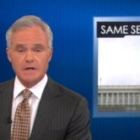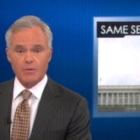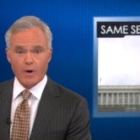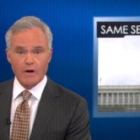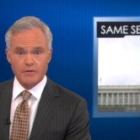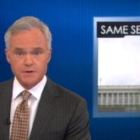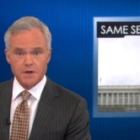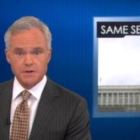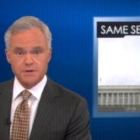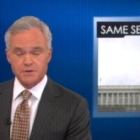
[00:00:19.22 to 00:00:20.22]
while the
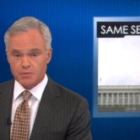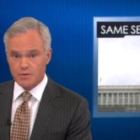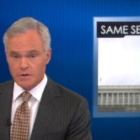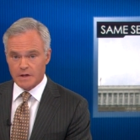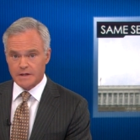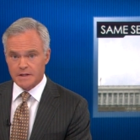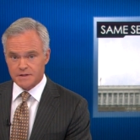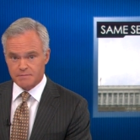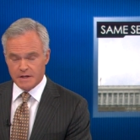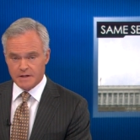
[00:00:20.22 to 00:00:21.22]
judge's ruling
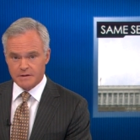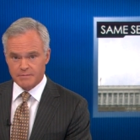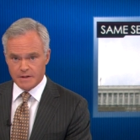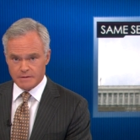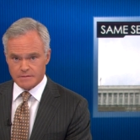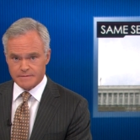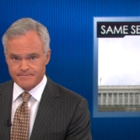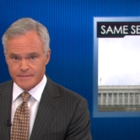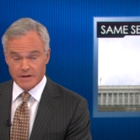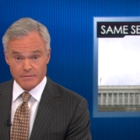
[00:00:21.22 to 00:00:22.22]
is being appealed.
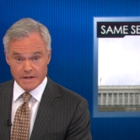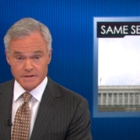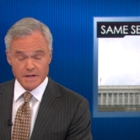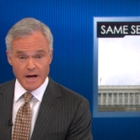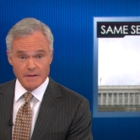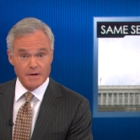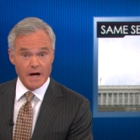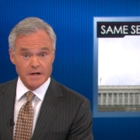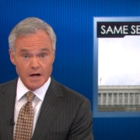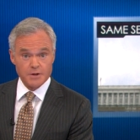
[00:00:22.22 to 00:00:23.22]
In the meantime,
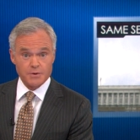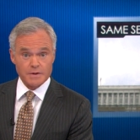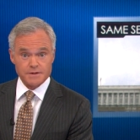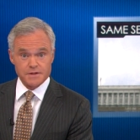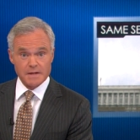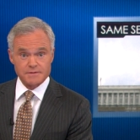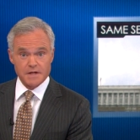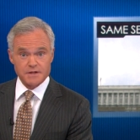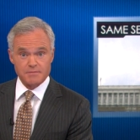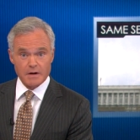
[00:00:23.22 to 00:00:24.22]
900
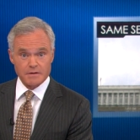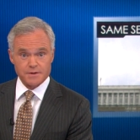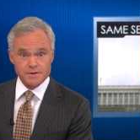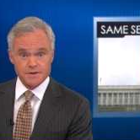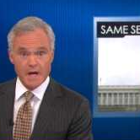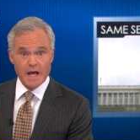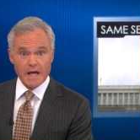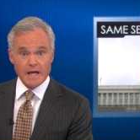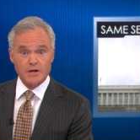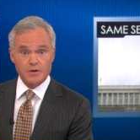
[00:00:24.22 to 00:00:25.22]
same-sex marriages
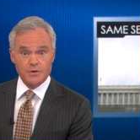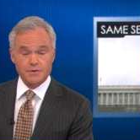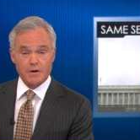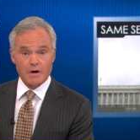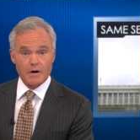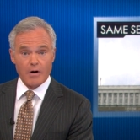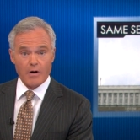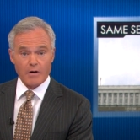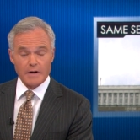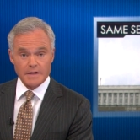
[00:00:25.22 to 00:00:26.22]
in Utah
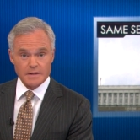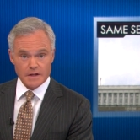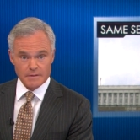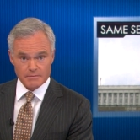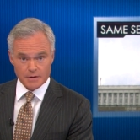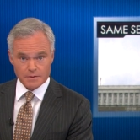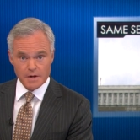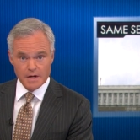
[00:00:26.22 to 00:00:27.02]
are in limbo.